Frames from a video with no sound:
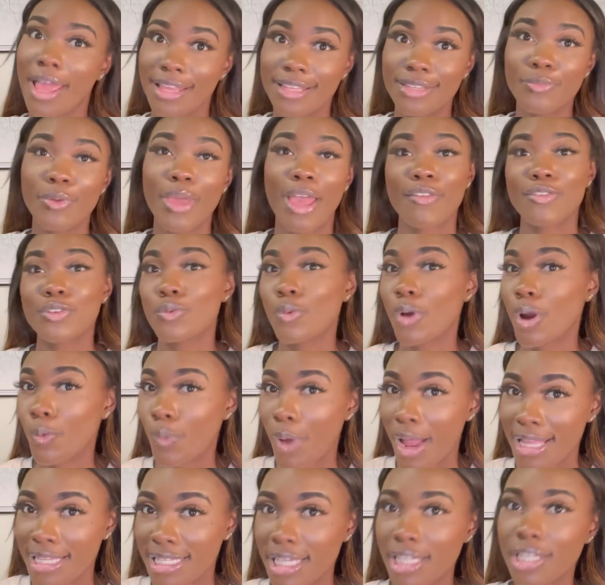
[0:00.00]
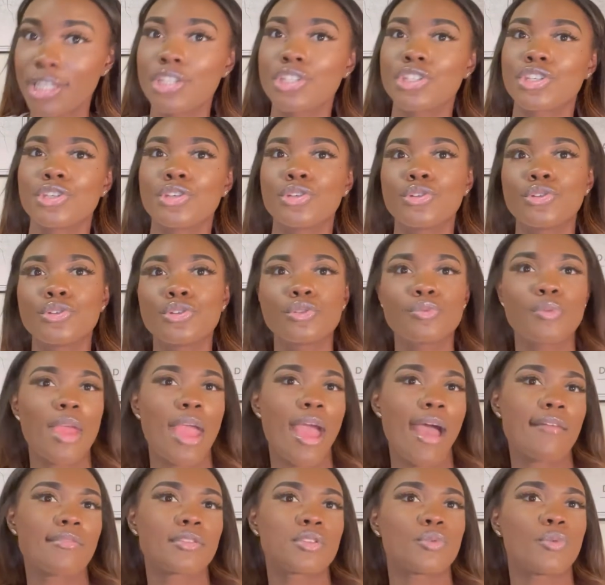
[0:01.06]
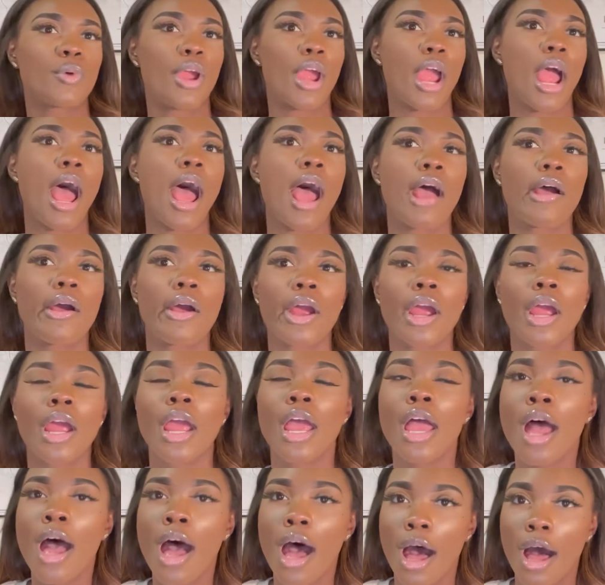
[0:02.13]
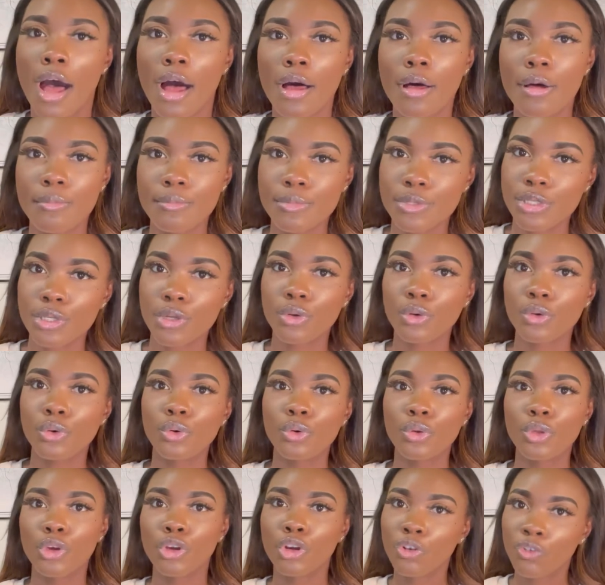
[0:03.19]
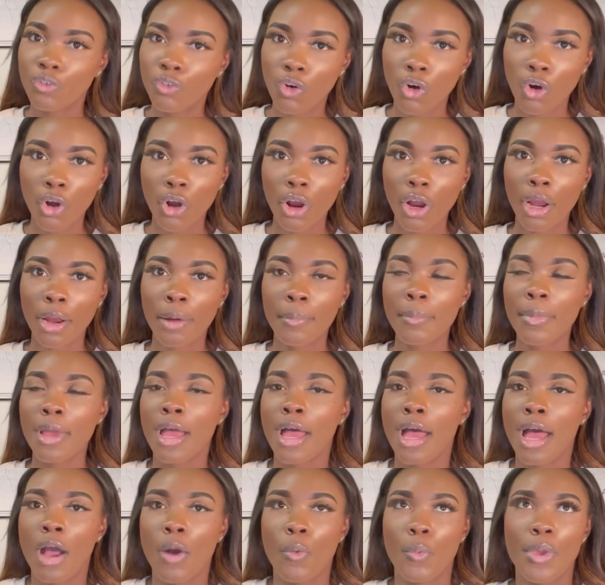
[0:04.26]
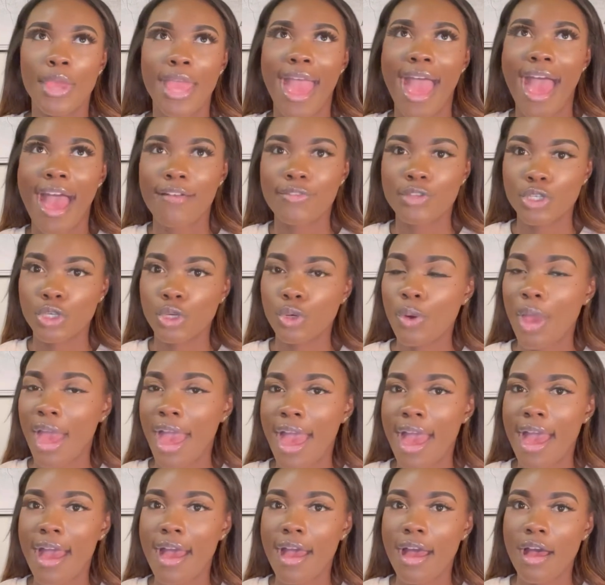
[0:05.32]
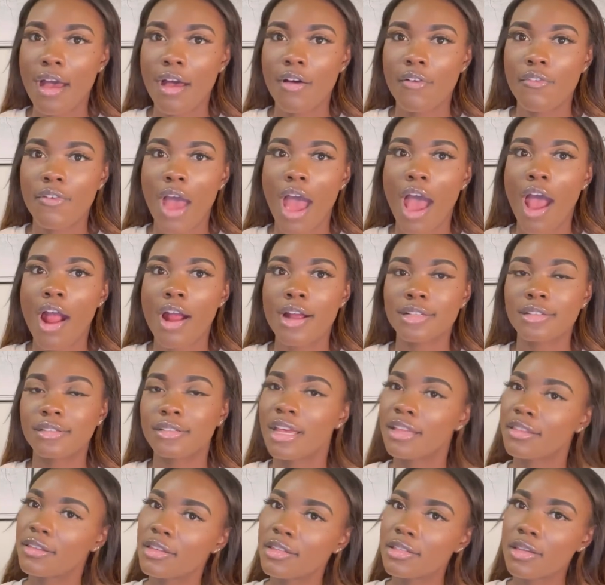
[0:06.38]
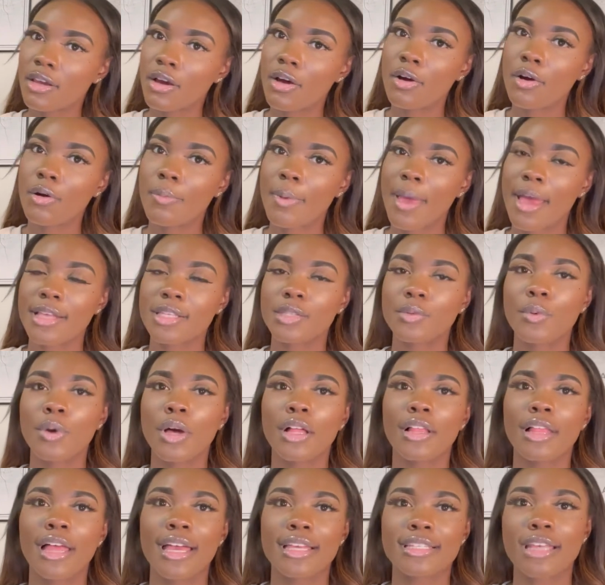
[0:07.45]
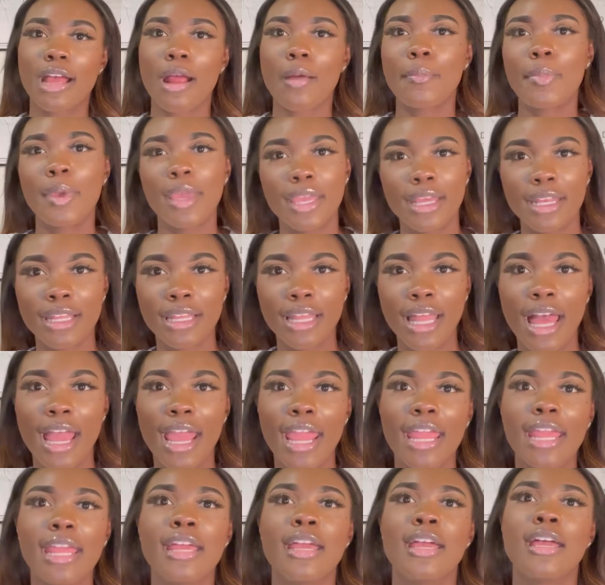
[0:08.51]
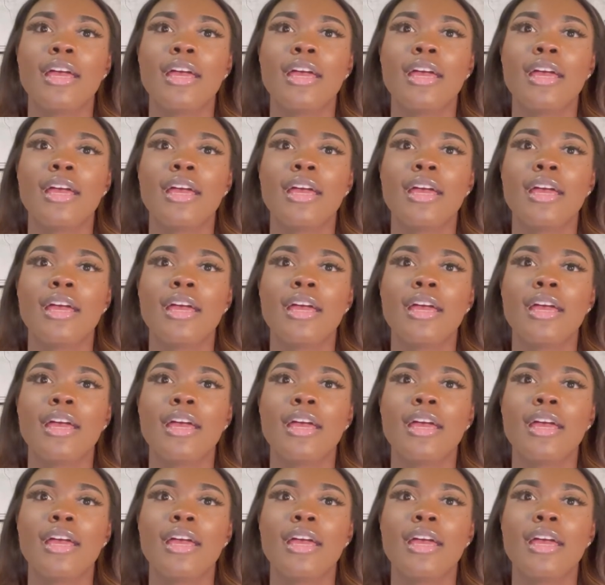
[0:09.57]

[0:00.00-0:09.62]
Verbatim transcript: we have to wear white tennis shoes, we have to wear our school uniform, we have to have our stethoscope as well as our pen light,